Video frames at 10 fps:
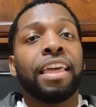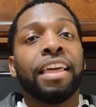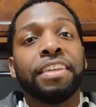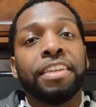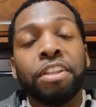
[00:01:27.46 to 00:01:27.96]

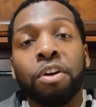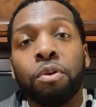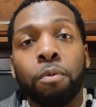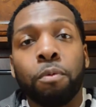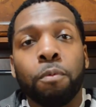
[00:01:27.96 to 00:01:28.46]
you
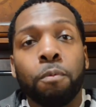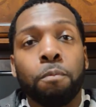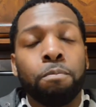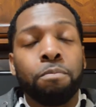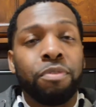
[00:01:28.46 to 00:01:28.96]
know,
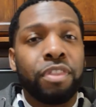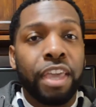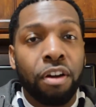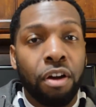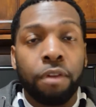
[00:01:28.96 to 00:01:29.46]

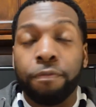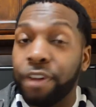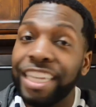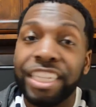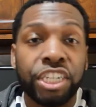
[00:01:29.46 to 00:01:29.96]
there are,
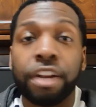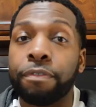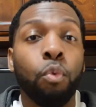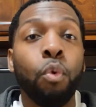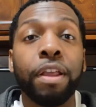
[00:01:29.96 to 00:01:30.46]
for each and
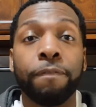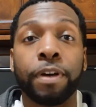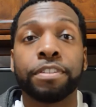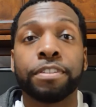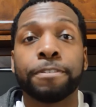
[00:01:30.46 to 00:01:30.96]
every one of
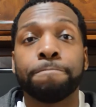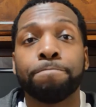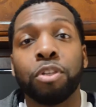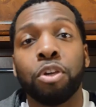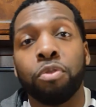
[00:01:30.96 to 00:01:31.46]
us,
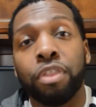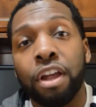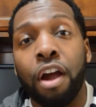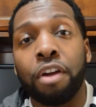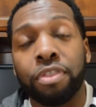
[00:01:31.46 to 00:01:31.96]
you know,
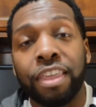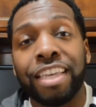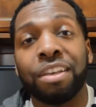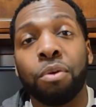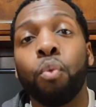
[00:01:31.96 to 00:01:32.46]
there are
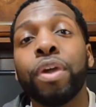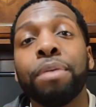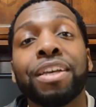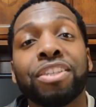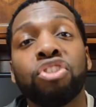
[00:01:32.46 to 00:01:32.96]
things that we
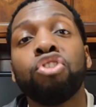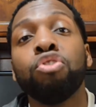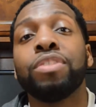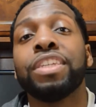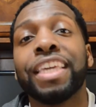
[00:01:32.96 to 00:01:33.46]
must
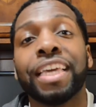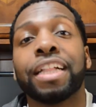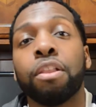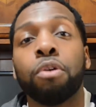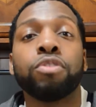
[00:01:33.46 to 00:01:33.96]
do to get
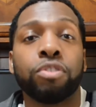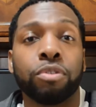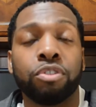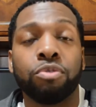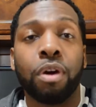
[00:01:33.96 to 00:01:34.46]

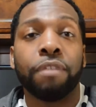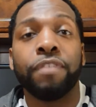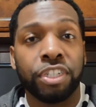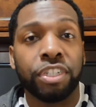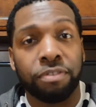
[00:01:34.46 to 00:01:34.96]
closer to our
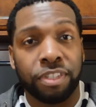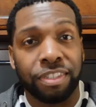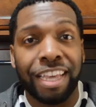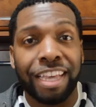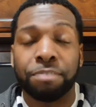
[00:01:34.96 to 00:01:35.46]
vision of
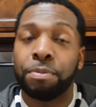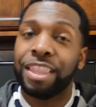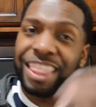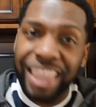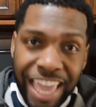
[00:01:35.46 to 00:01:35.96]
success. But
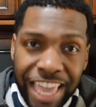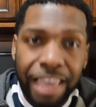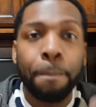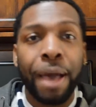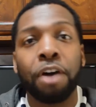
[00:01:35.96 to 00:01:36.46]
the
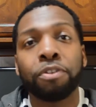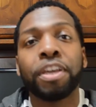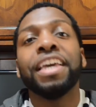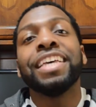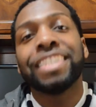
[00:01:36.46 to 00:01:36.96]
thing about
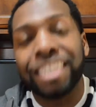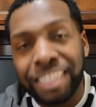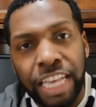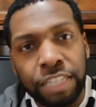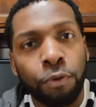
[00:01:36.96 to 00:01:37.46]

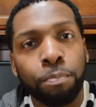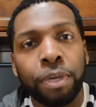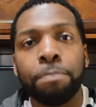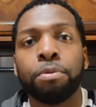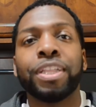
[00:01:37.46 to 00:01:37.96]
successful
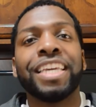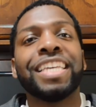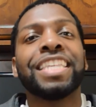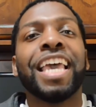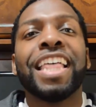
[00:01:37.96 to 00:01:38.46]
people
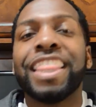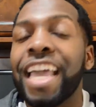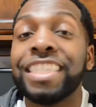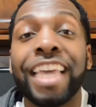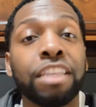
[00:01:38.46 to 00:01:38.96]
is
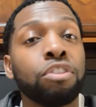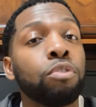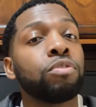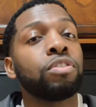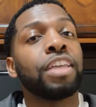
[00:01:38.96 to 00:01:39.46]
they take
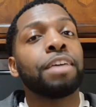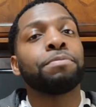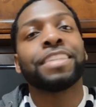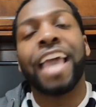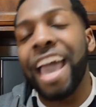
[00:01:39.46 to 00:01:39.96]
those
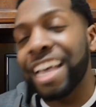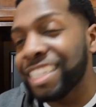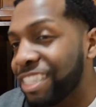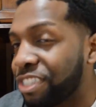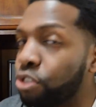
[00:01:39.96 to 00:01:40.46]
steps
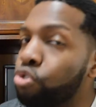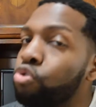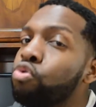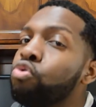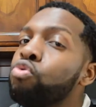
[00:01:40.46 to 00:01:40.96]
as
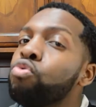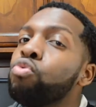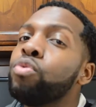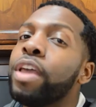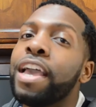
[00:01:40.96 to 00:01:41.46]

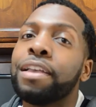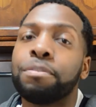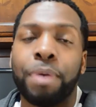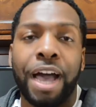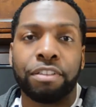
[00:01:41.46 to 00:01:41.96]
soon as
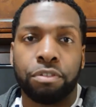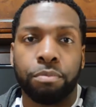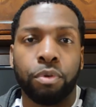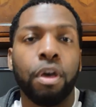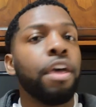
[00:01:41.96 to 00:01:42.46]

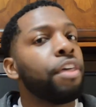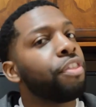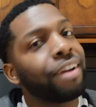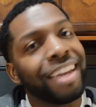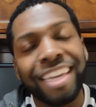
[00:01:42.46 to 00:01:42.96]
possible.
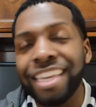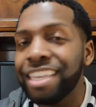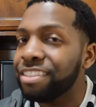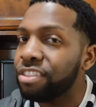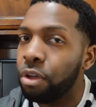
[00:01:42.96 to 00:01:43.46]
There
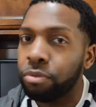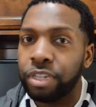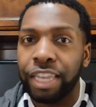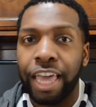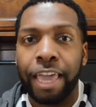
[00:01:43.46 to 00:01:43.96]
is no
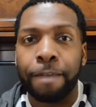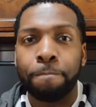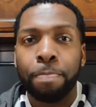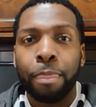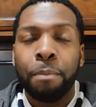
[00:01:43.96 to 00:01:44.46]
delay
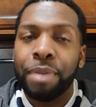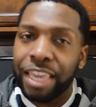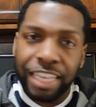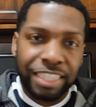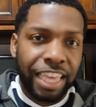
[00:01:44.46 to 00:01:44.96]

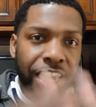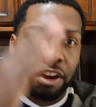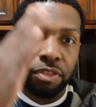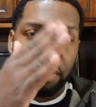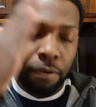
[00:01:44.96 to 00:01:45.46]
because they
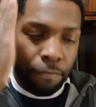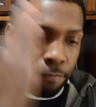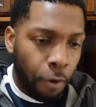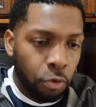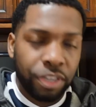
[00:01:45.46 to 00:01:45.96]
are, they are
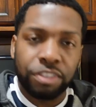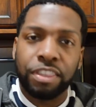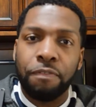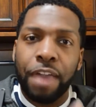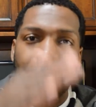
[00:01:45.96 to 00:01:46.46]
focused.
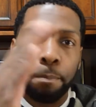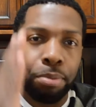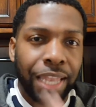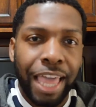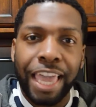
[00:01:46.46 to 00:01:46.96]
They've got a
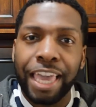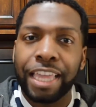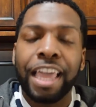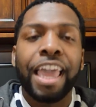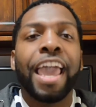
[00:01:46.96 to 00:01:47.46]

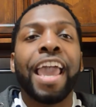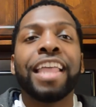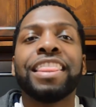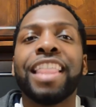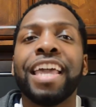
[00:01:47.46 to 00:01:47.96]
plan
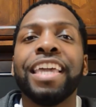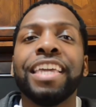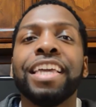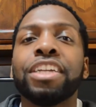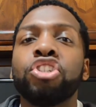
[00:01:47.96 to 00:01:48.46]
and
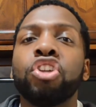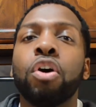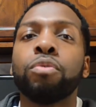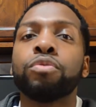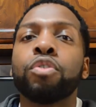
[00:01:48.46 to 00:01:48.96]
they
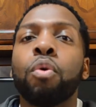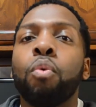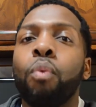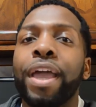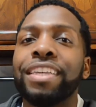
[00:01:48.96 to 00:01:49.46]
don't
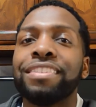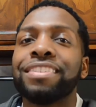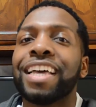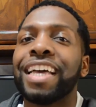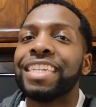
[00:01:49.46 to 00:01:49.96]

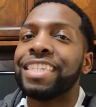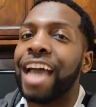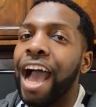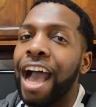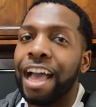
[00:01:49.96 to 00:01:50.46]
waste
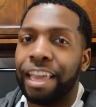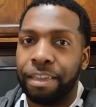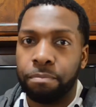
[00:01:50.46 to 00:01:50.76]
time.